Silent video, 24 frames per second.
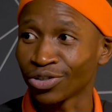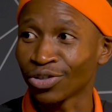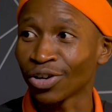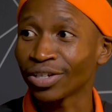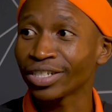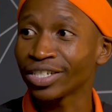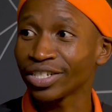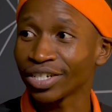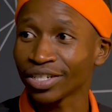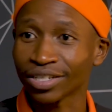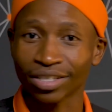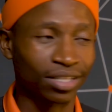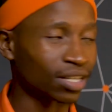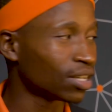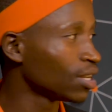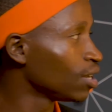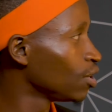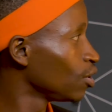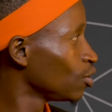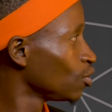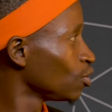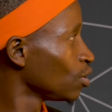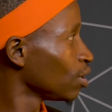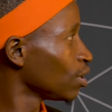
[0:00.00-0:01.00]
not just
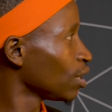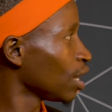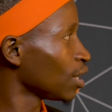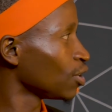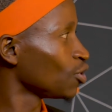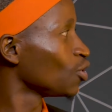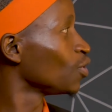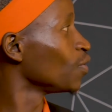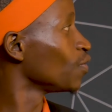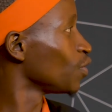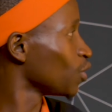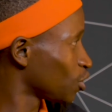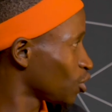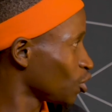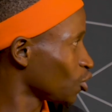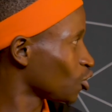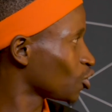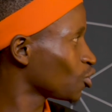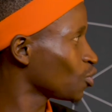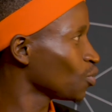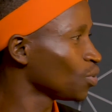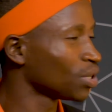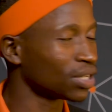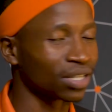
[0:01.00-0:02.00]
uh, university
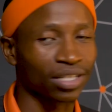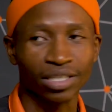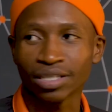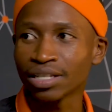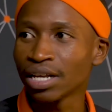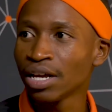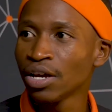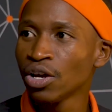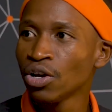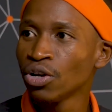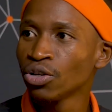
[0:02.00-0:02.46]
yeah. students.